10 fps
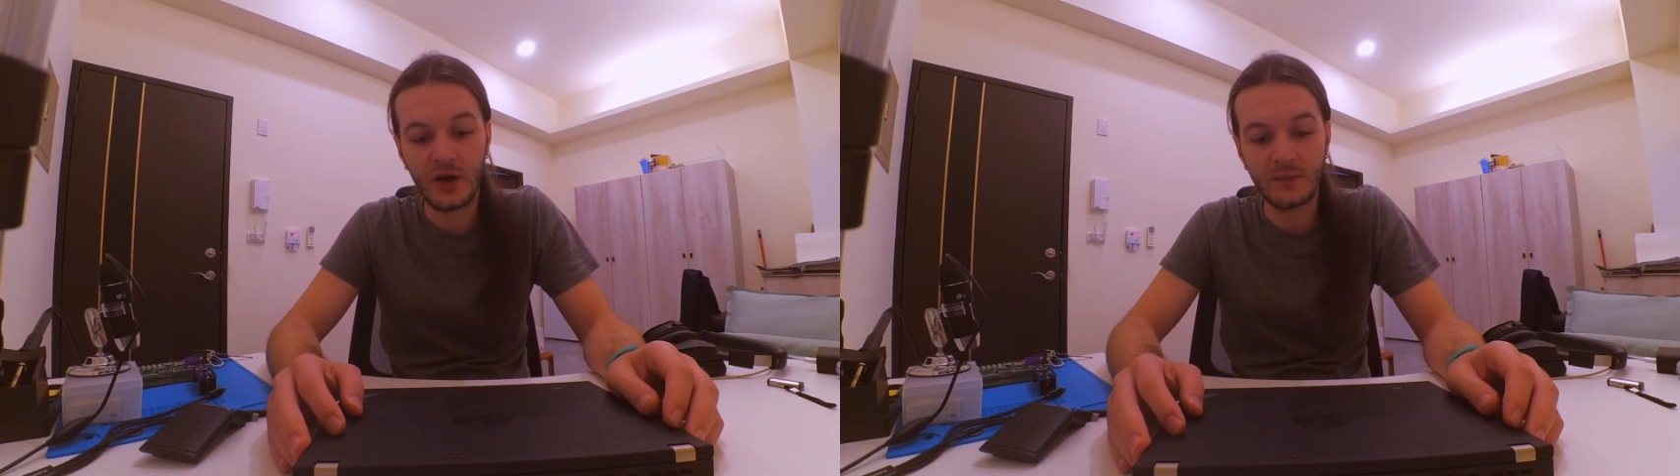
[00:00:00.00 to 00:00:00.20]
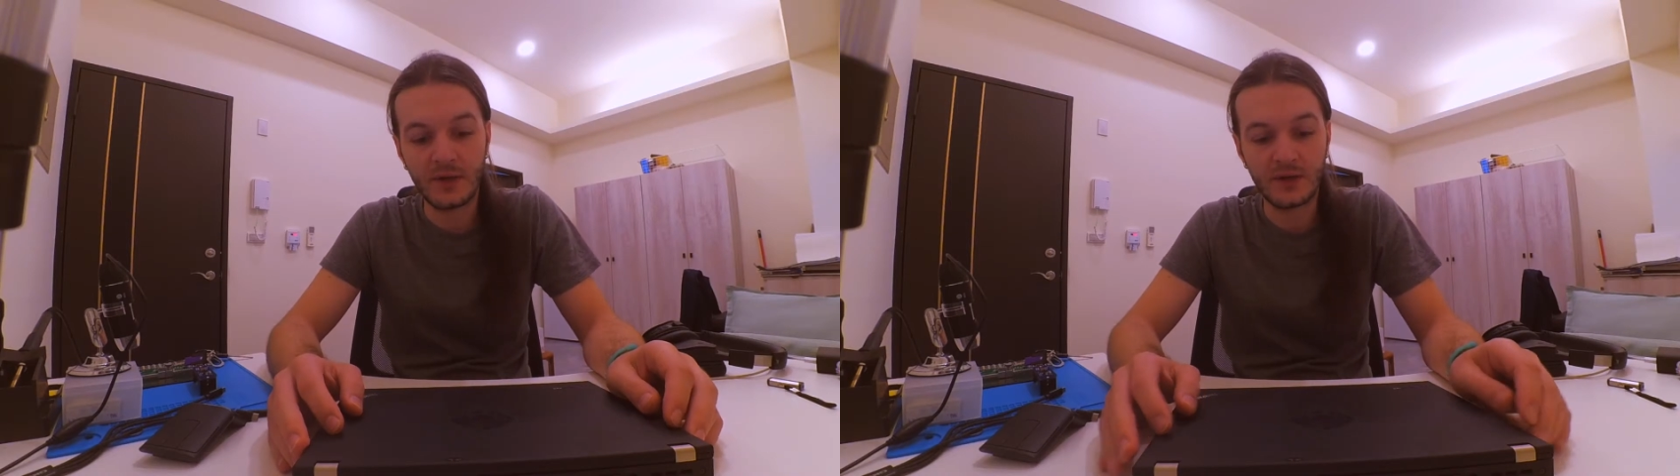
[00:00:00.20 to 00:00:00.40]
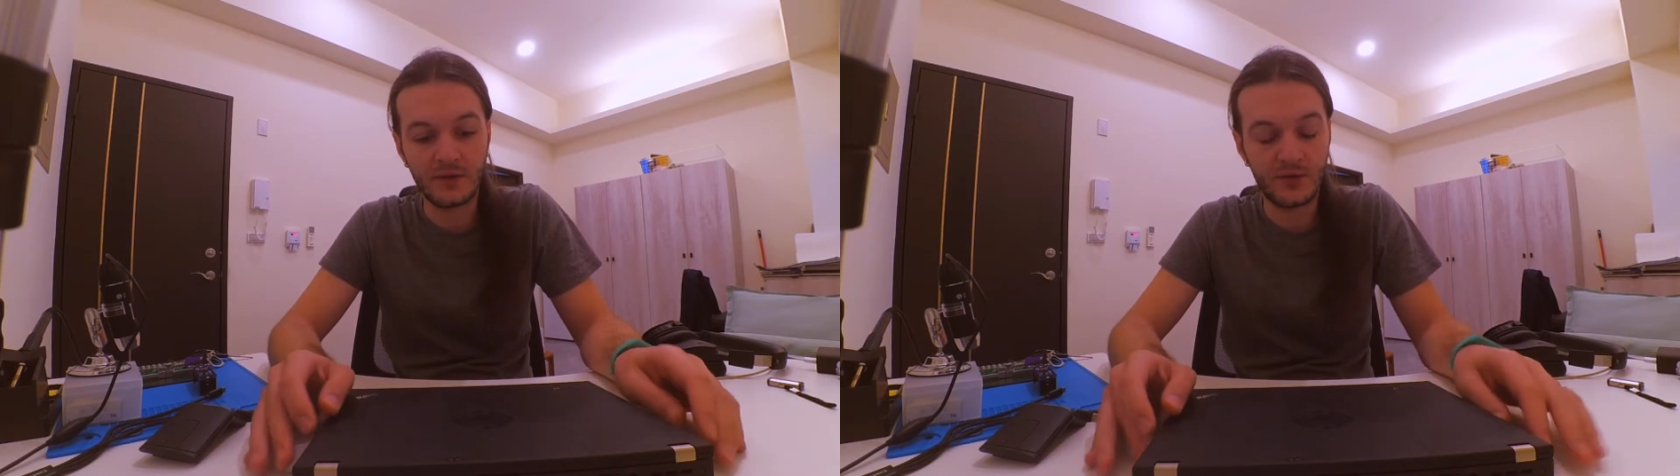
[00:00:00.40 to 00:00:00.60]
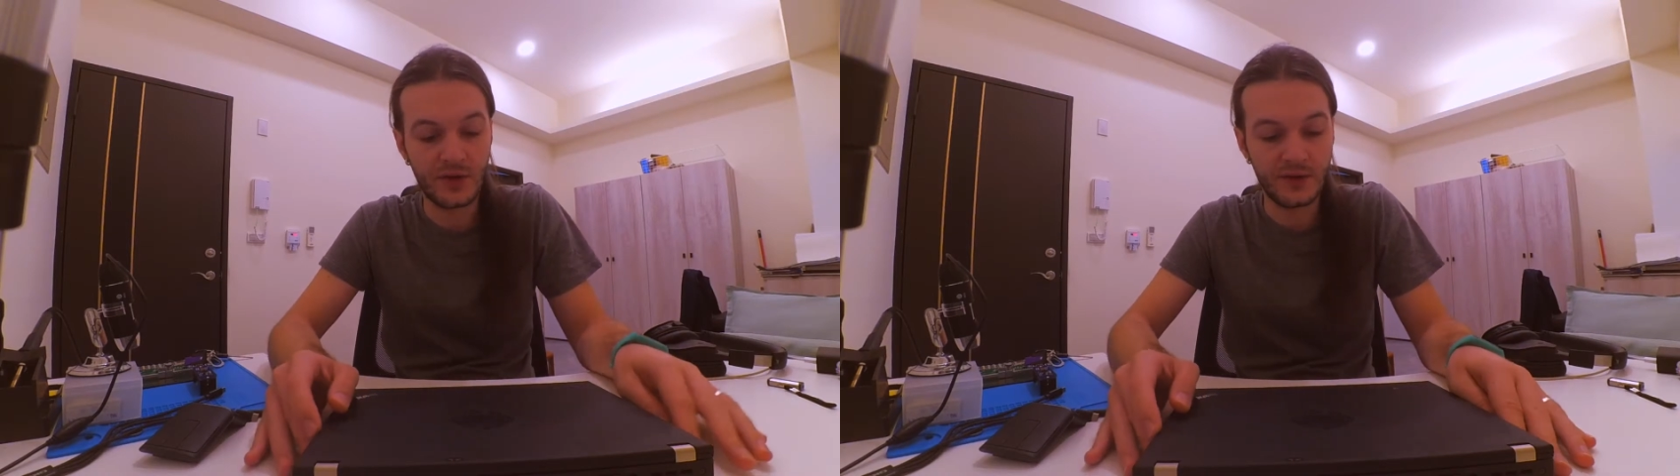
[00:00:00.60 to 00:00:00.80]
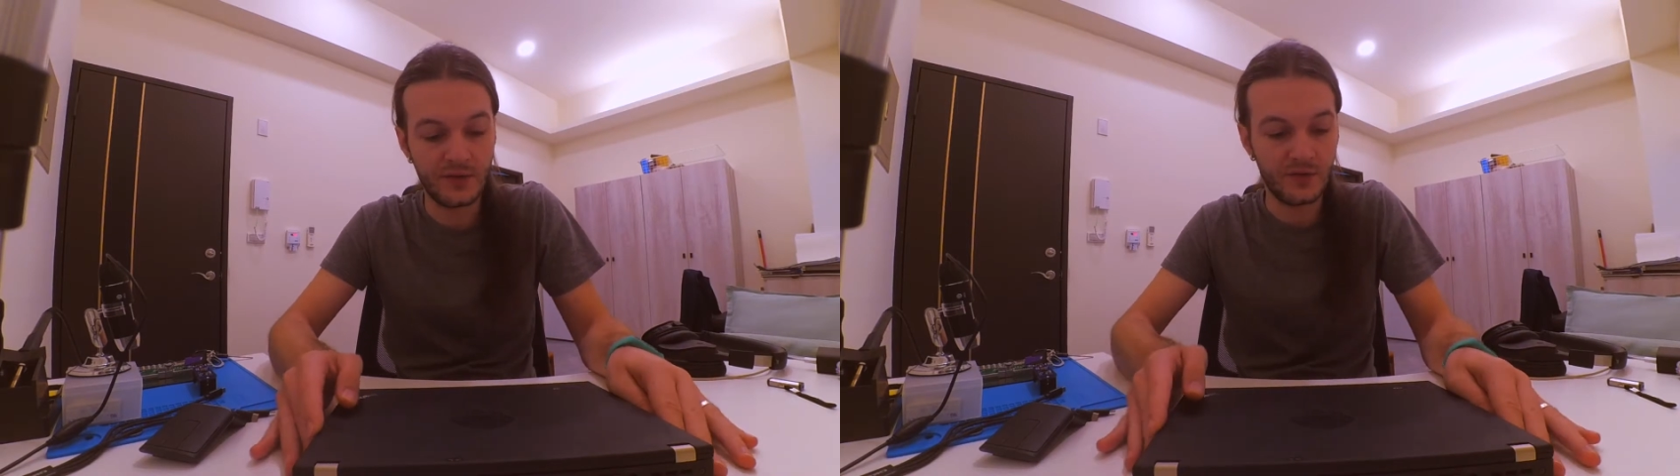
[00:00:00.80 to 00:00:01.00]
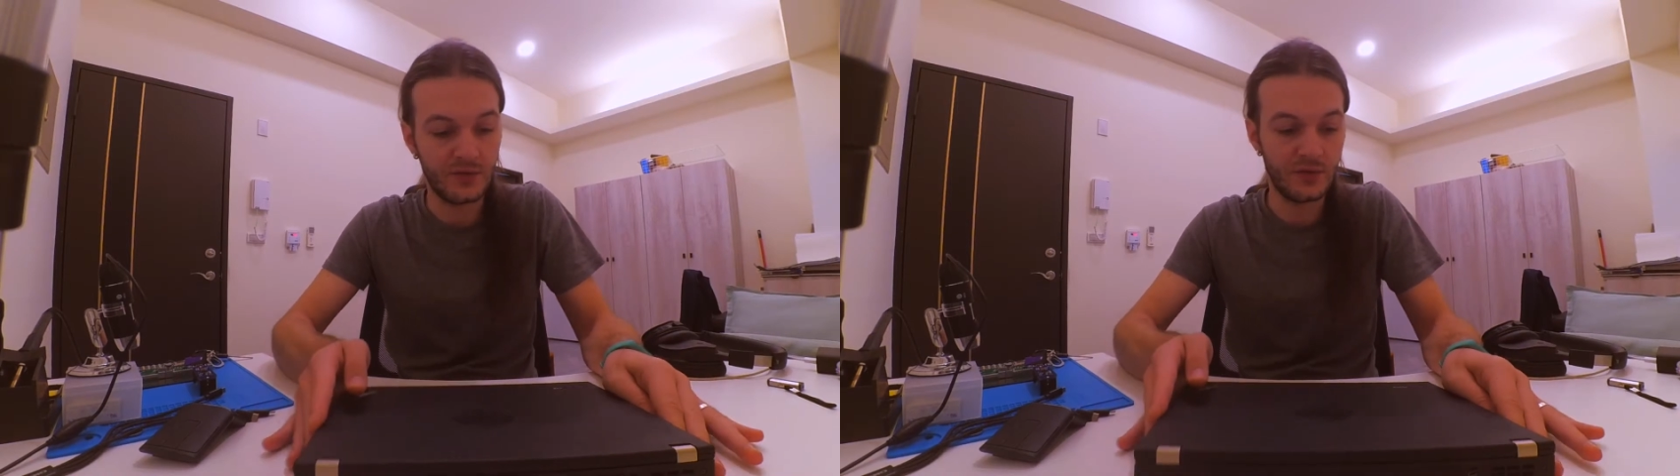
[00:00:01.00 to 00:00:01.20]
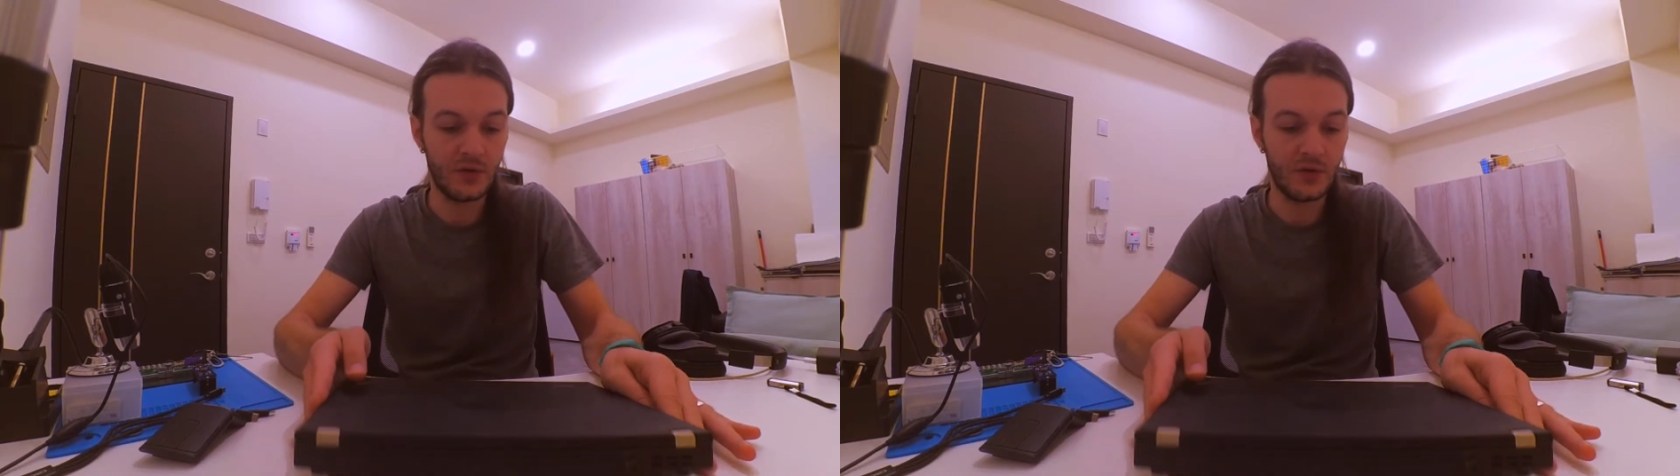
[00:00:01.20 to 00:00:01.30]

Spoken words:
I'm gonna try to